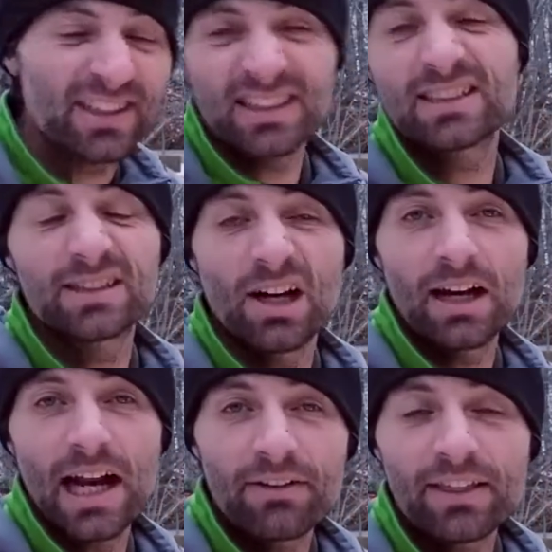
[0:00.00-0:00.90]
This is
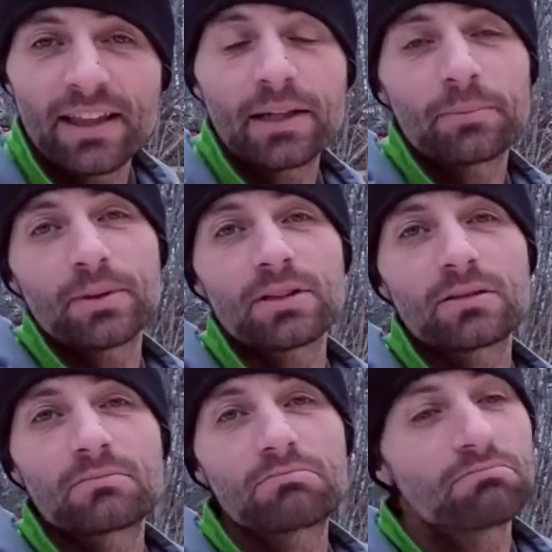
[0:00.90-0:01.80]
not everything, but
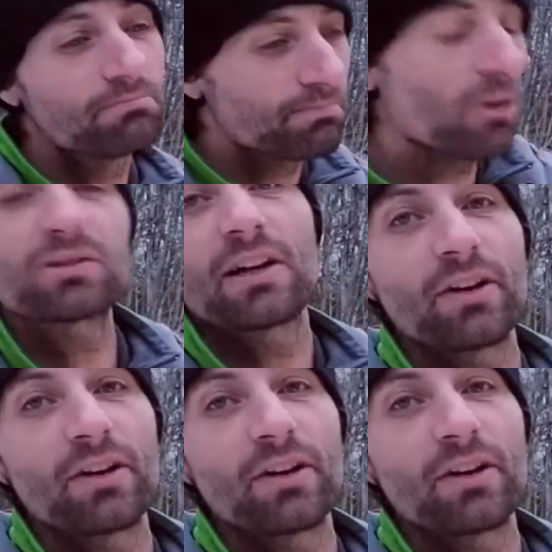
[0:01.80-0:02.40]
most